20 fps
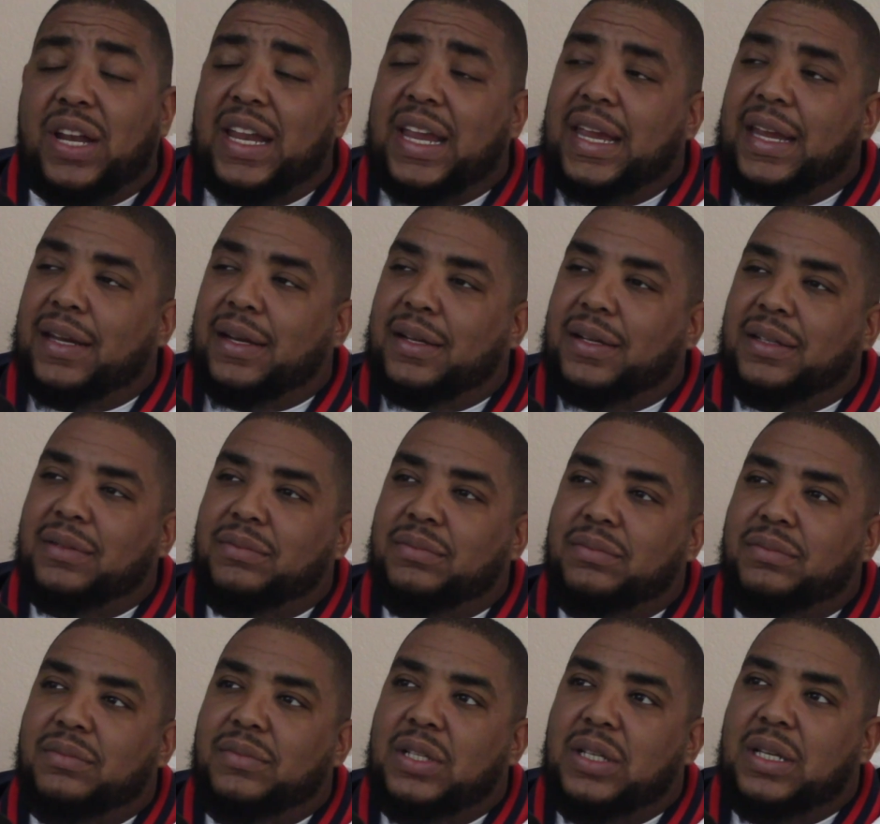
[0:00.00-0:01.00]
And
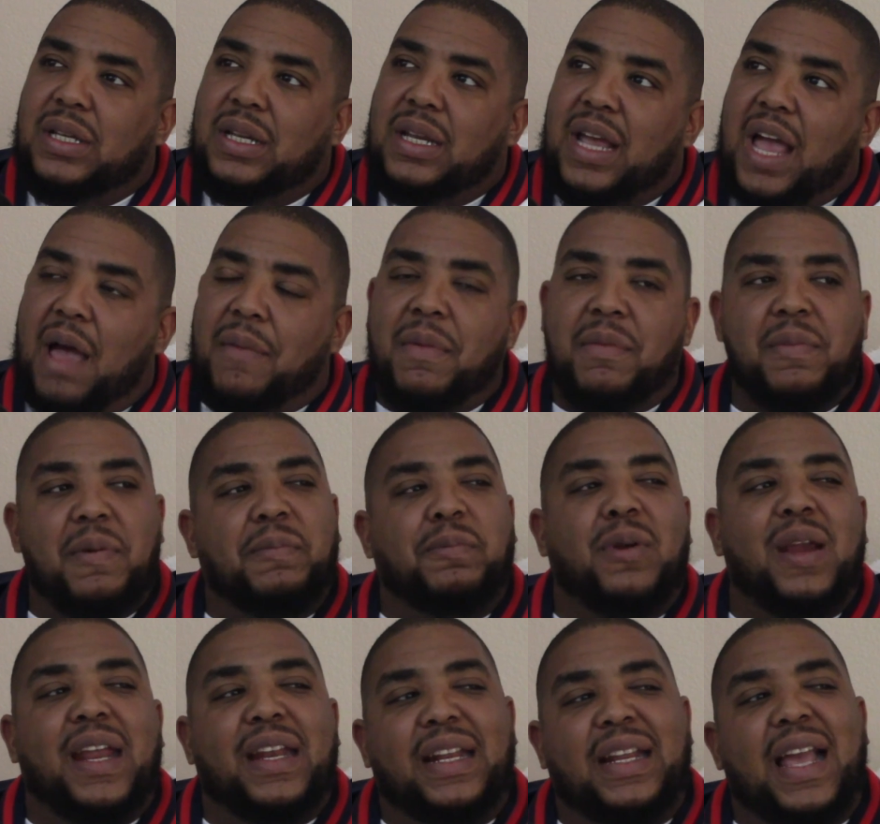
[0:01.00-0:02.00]
I remember
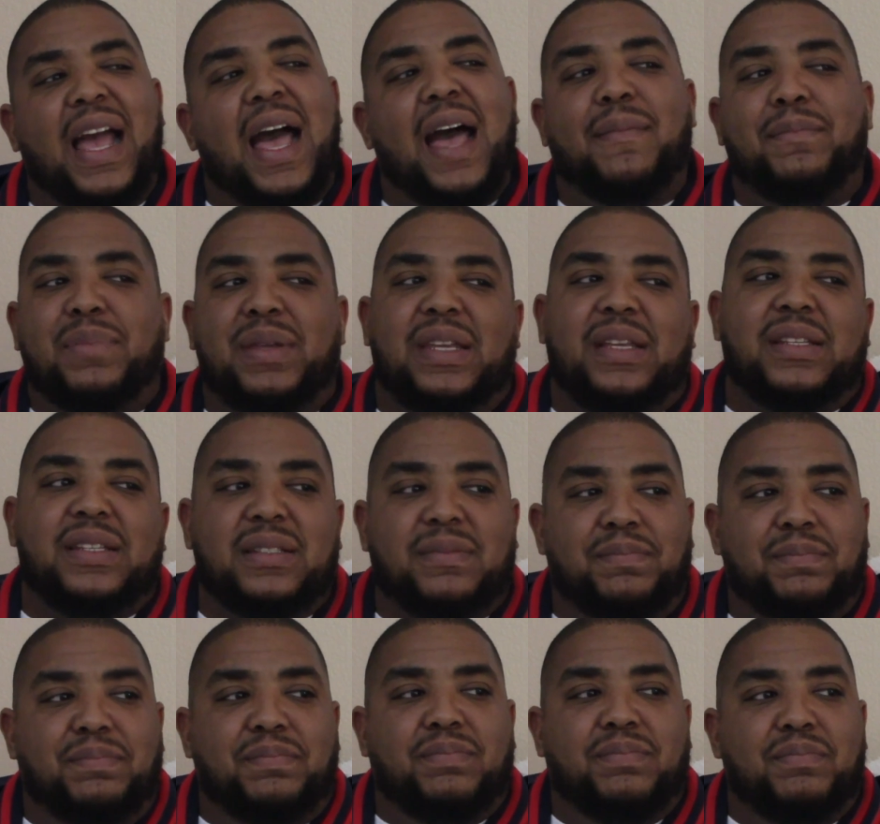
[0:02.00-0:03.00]
praying to God, just
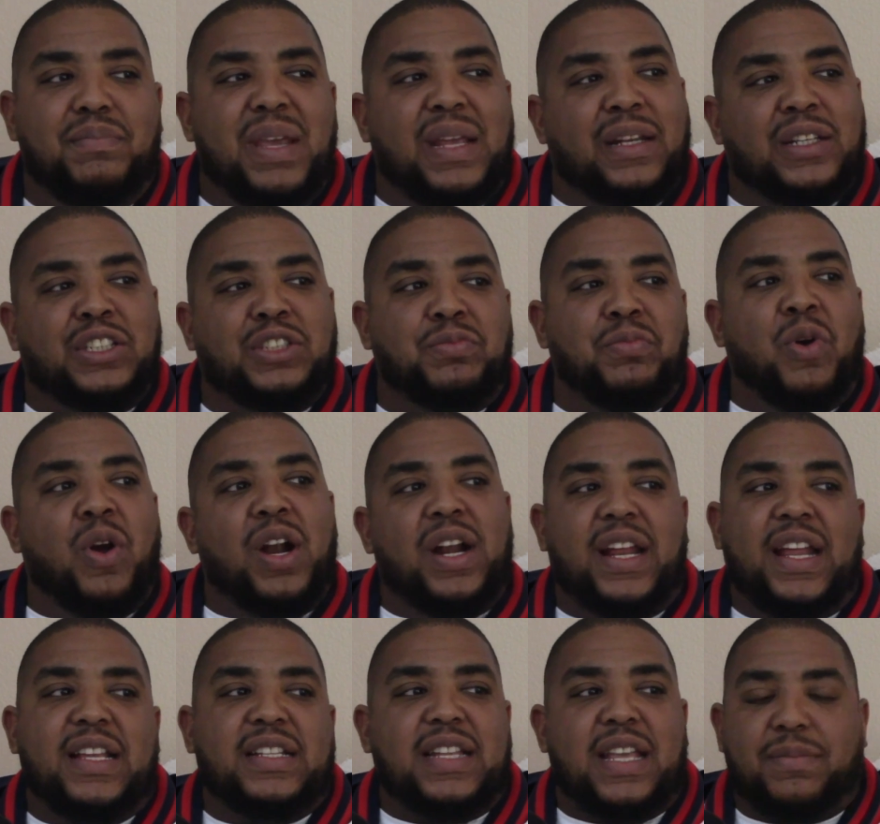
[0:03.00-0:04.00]
being a smart
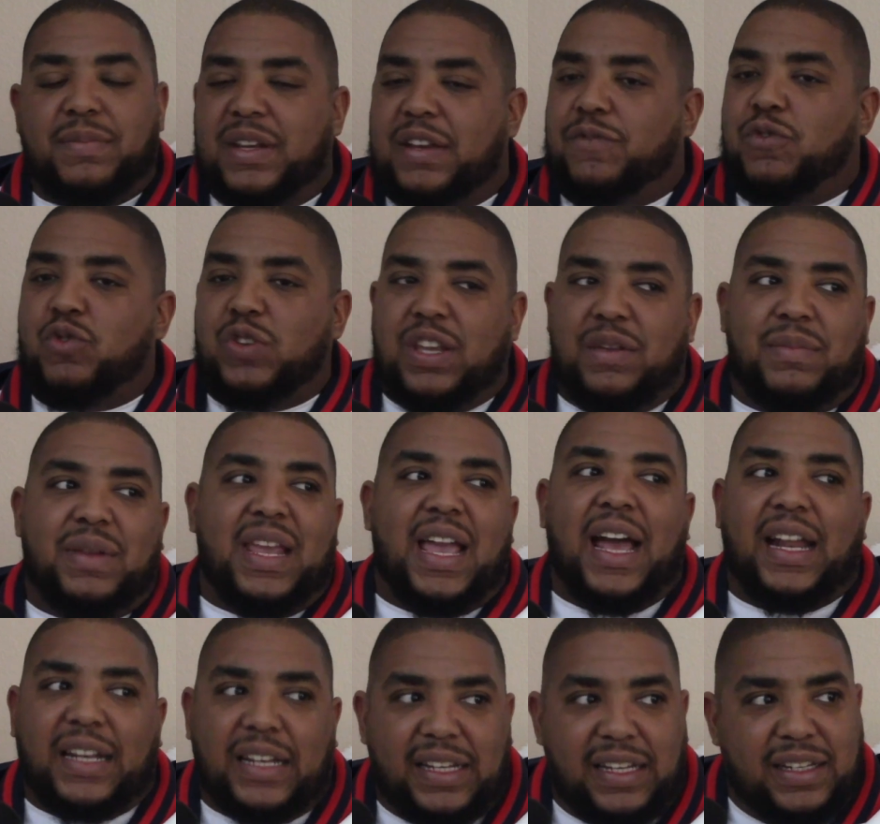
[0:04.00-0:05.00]
ass, like, man, if you get me
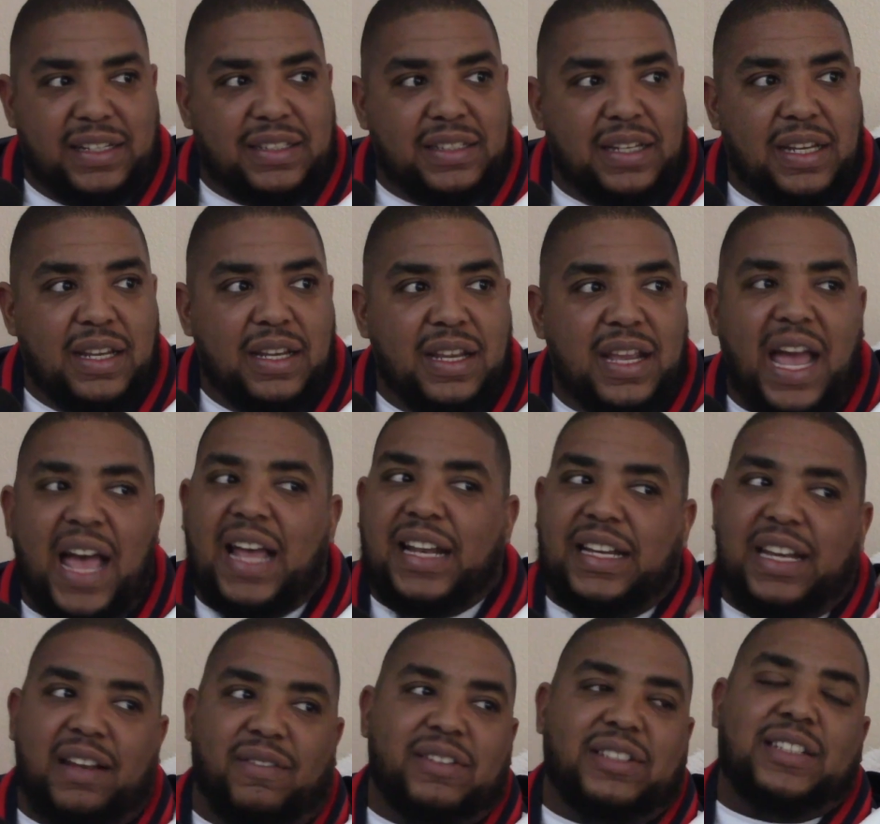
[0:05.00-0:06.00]
out of this, I'd
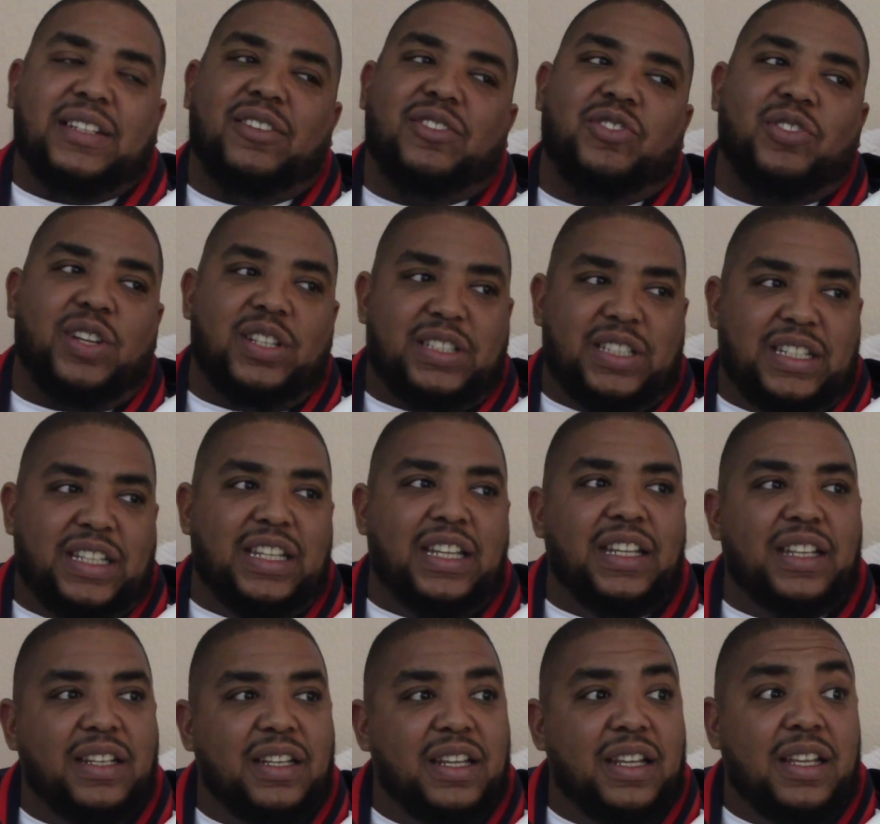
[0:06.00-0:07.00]
never sell drugs again.